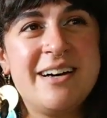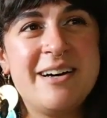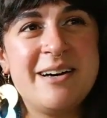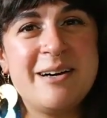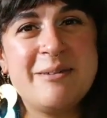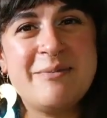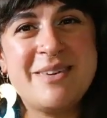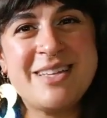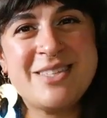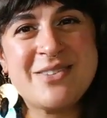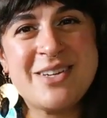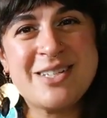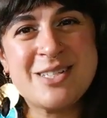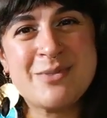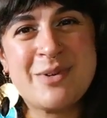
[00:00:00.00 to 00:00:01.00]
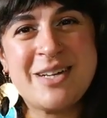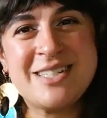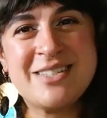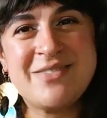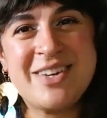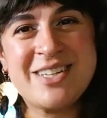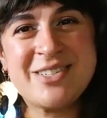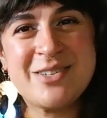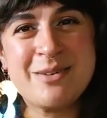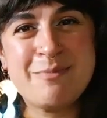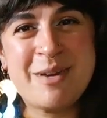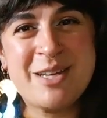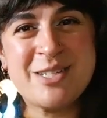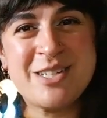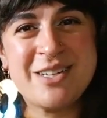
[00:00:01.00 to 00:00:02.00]
And so I just wanted to make sure to
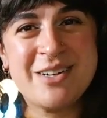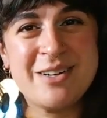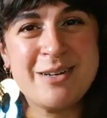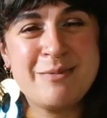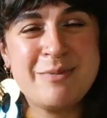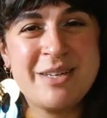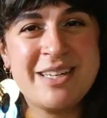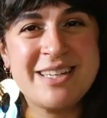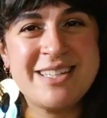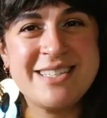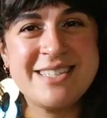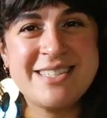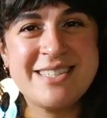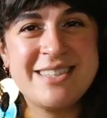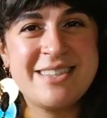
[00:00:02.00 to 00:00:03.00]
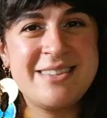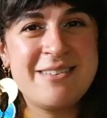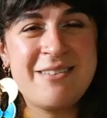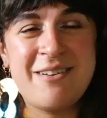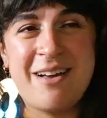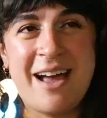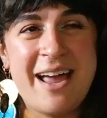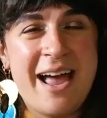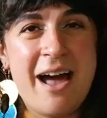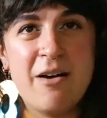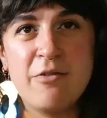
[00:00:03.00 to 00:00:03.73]
mention her because I